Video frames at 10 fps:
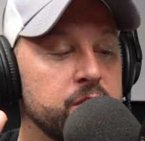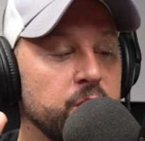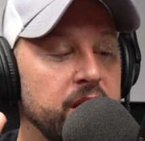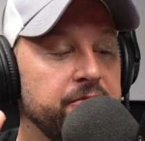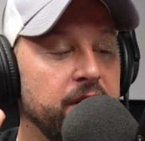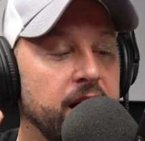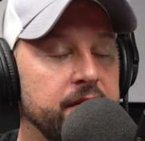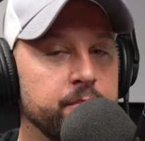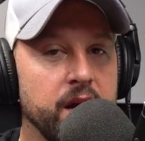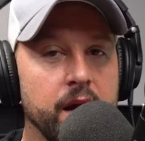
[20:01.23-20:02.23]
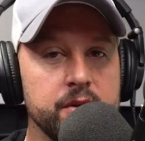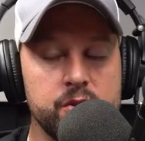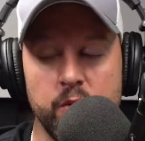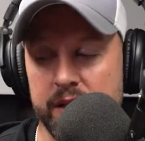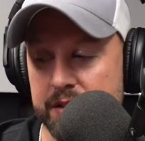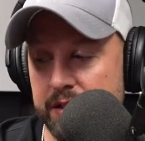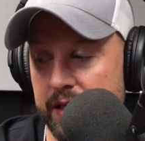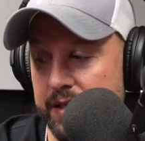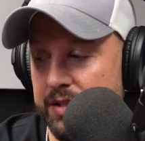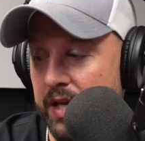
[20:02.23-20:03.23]
25, Brown is
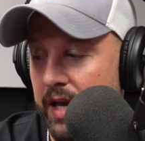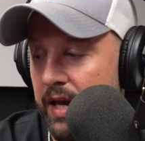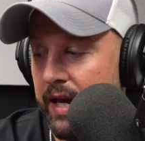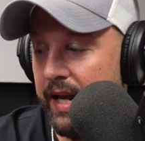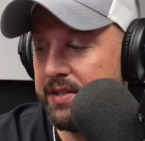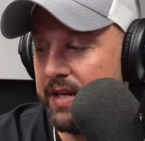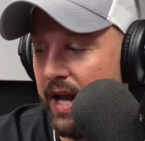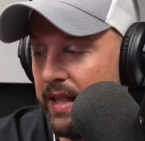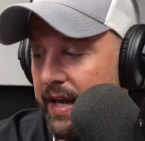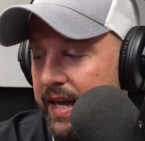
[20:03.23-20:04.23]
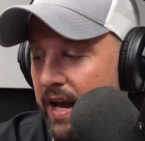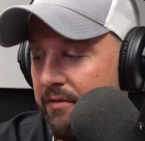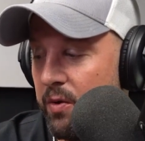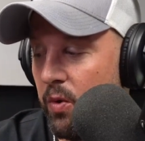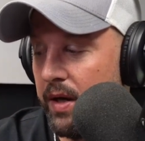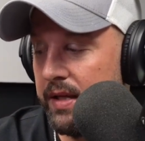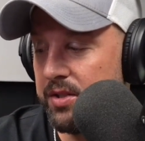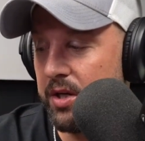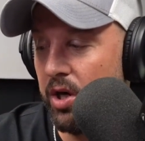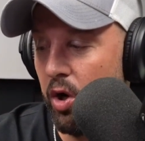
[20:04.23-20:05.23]
26 it's not like everyone is
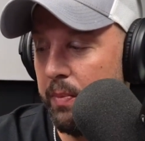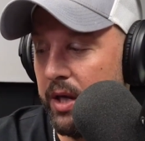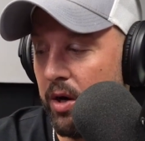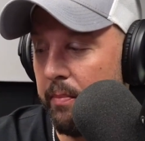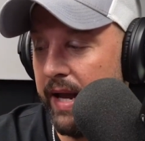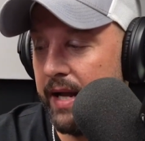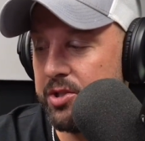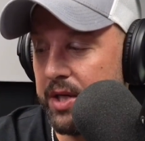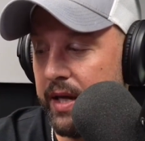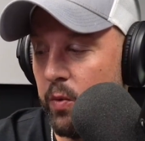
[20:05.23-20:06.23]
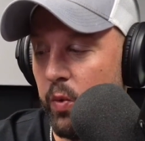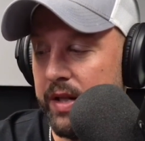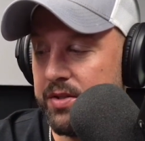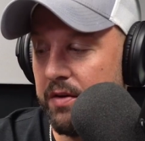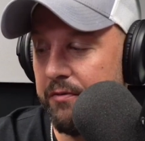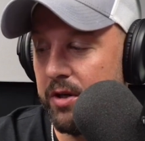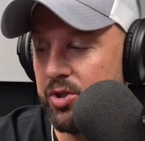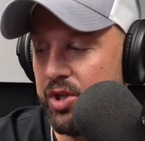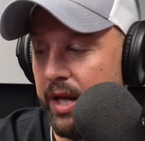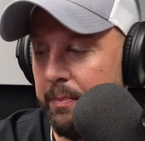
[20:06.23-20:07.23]
a Kobe or Magic and wins their first
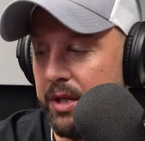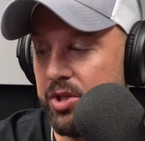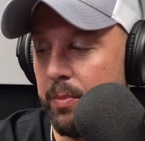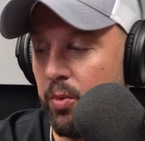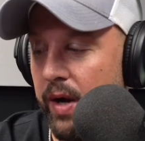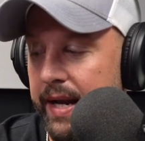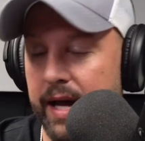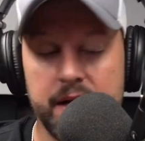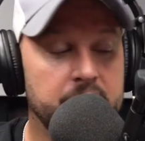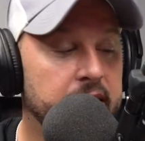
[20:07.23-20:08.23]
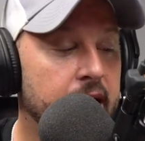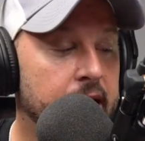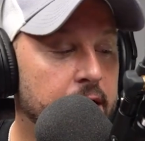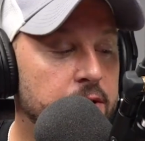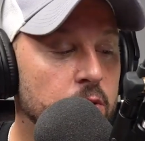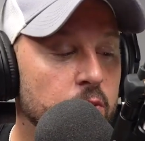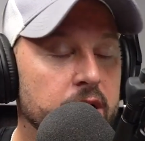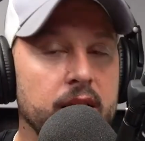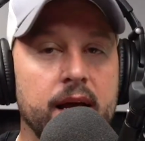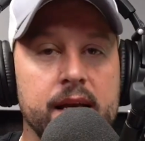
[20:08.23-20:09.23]
championship right out of the gate. You do
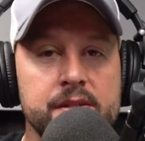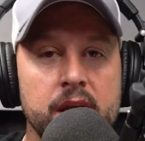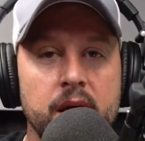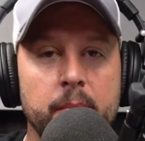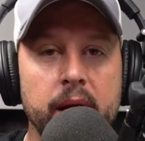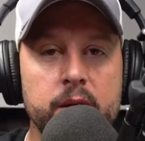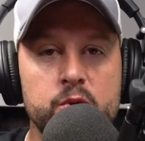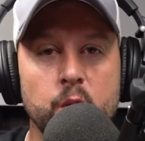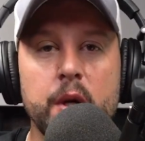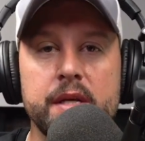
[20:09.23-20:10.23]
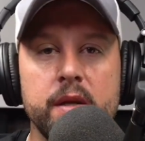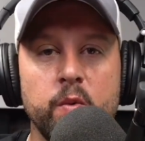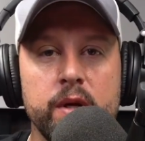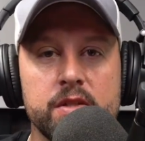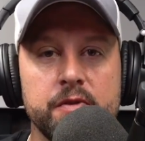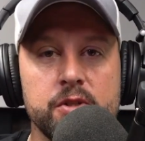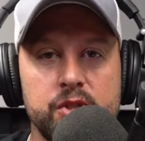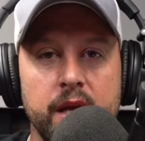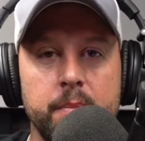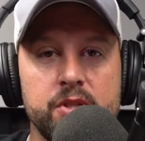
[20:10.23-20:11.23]
realize Michael Jordan didn't win his first
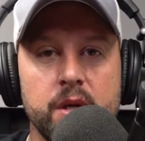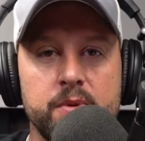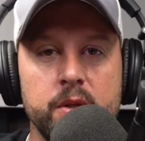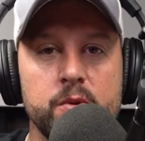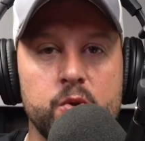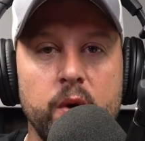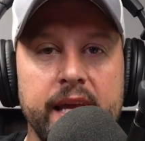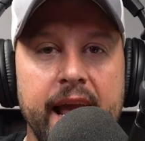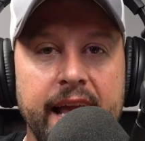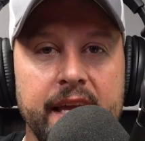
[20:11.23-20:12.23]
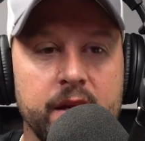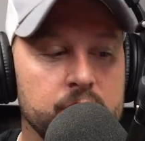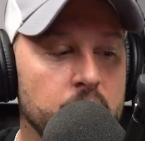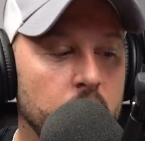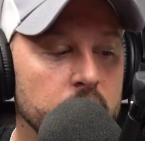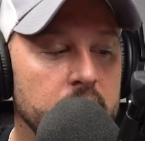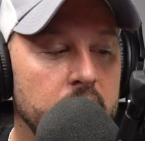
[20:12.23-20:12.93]
championship till he was 28 years old.